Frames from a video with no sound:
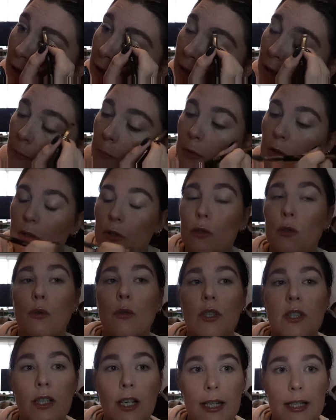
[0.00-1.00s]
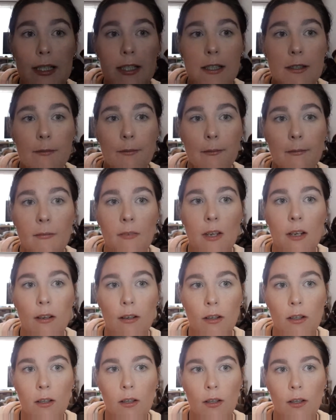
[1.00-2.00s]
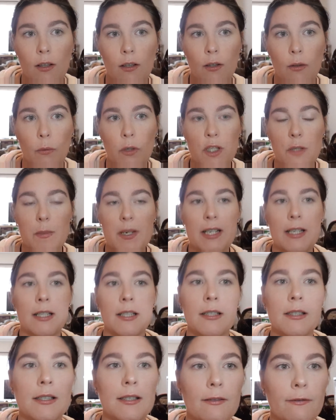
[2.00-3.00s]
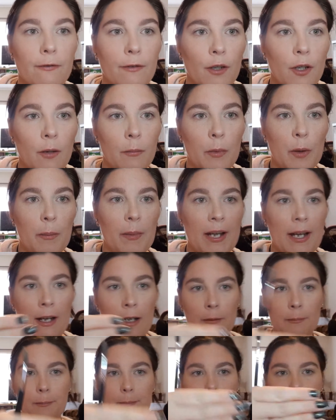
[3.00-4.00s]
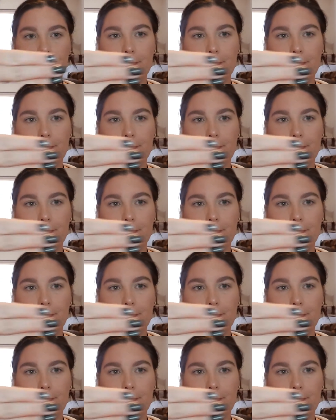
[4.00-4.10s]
am short-sighted, which means from about,